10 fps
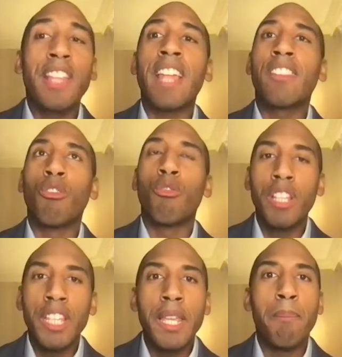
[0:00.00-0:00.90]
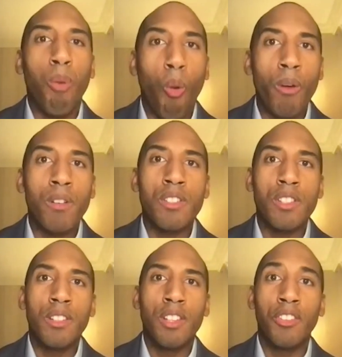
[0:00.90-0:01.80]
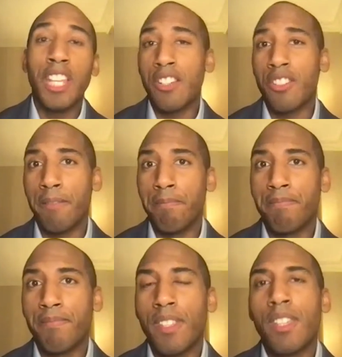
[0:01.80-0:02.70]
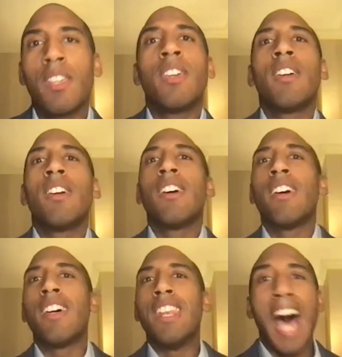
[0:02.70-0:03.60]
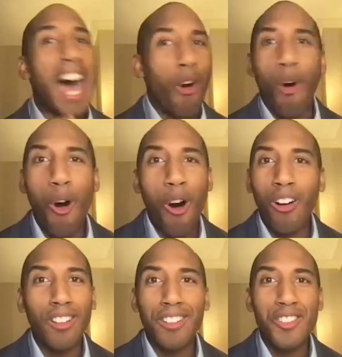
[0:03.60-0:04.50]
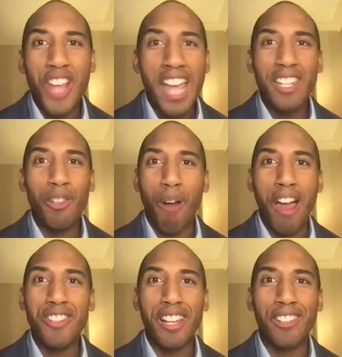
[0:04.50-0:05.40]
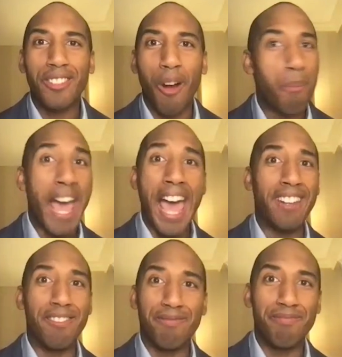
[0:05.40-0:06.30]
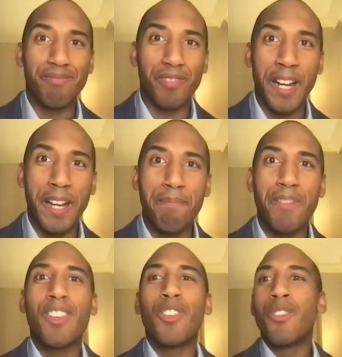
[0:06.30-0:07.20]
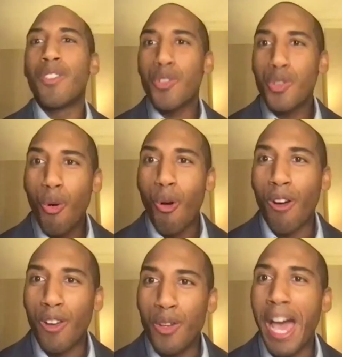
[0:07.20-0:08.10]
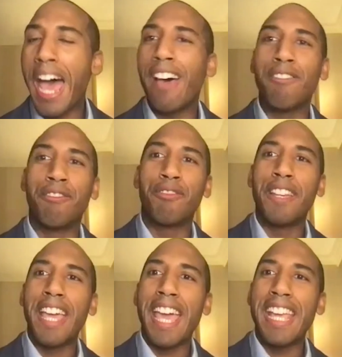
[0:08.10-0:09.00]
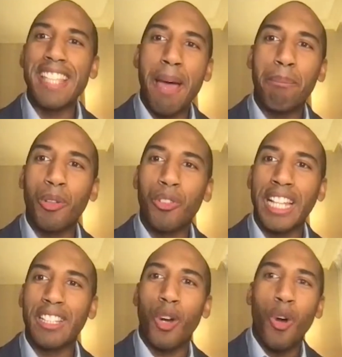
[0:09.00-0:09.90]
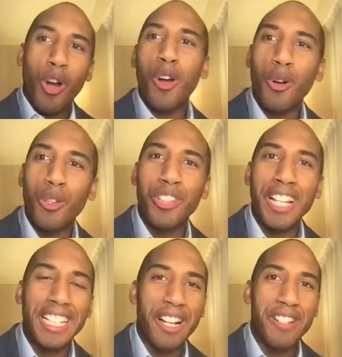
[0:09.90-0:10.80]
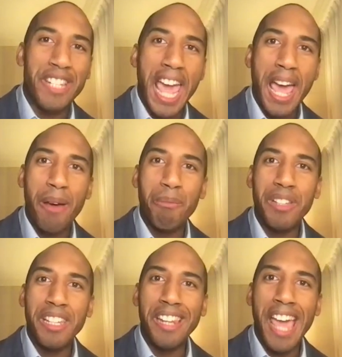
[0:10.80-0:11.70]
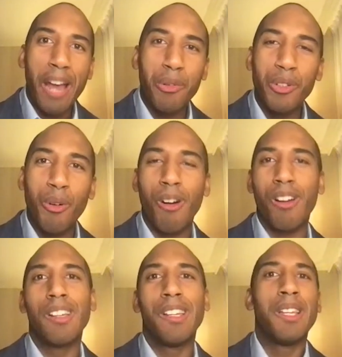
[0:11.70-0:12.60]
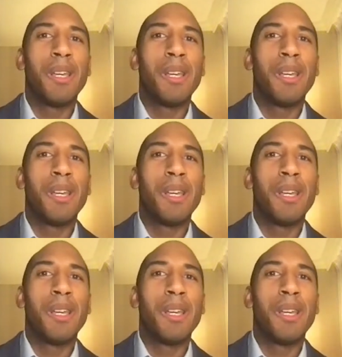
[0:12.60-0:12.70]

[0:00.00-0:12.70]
think that's a really important distinction. Not all Chinese projects are bad, right? Sure, you have examples like the Coca Codo Sinclair Dam in Ecuador,